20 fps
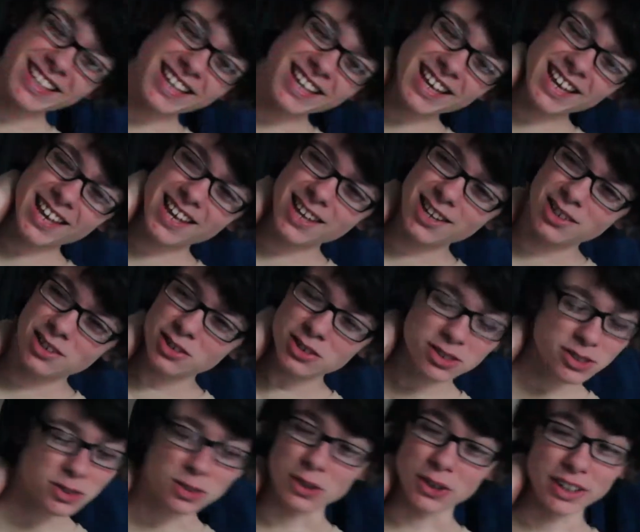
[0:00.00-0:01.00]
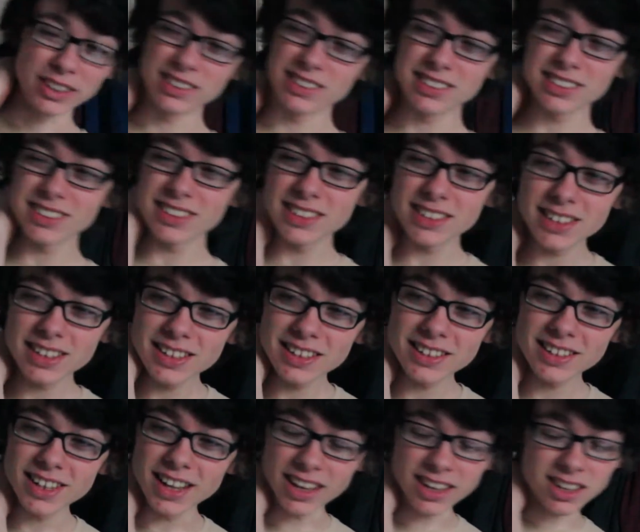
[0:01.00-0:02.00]
yeah, not so good.
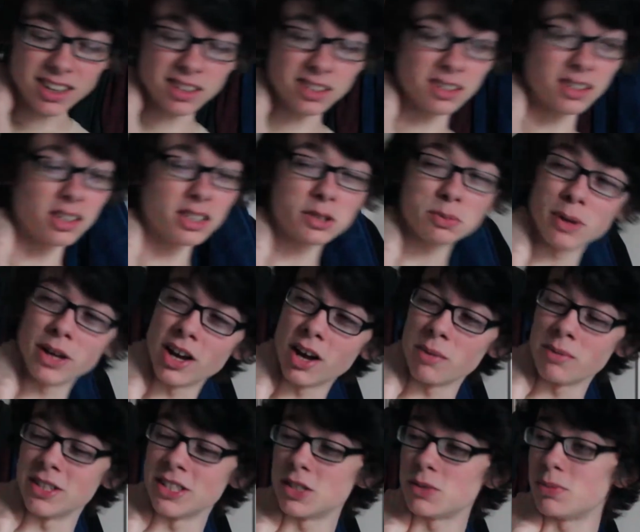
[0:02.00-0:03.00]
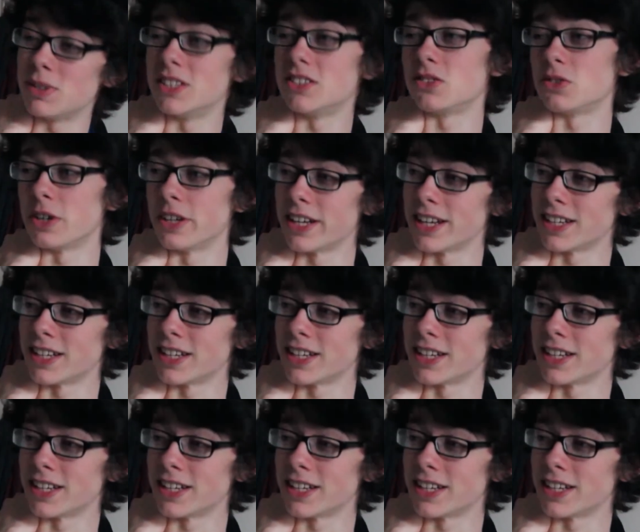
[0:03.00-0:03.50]
I kind of lost my arm in a split screen